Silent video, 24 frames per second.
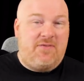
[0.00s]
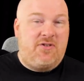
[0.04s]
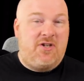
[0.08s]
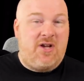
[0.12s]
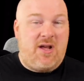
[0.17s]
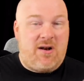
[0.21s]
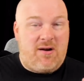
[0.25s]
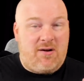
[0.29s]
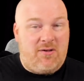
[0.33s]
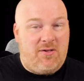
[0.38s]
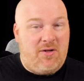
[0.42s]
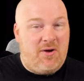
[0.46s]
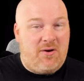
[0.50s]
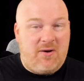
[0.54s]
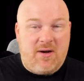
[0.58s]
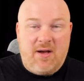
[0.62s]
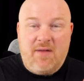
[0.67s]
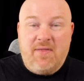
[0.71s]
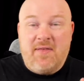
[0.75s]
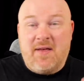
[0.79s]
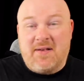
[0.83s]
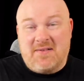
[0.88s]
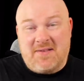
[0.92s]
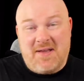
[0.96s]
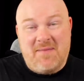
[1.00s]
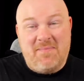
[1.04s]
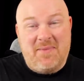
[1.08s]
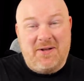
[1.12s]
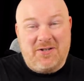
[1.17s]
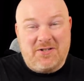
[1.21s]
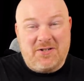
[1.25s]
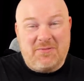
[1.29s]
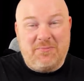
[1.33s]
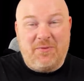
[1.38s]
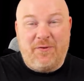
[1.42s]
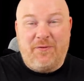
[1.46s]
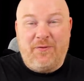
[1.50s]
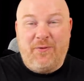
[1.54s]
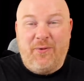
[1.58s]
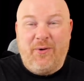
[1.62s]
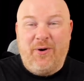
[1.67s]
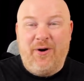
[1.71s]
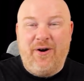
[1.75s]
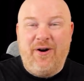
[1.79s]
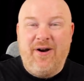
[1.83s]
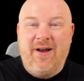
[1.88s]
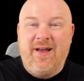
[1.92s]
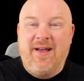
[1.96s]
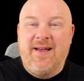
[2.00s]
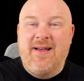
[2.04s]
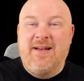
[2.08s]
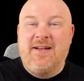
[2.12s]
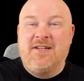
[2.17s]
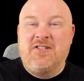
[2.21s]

of Shadar Logoth, as I mentioned before.